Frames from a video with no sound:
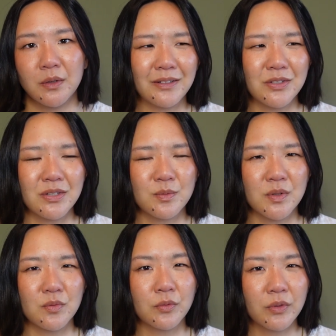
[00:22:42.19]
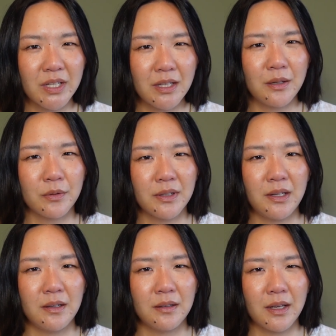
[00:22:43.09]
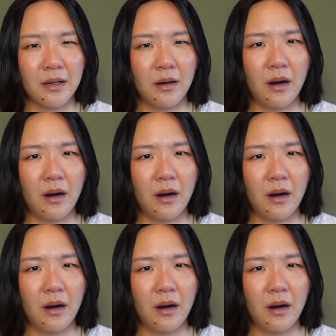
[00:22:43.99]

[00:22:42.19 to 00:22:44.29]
It just was really, really like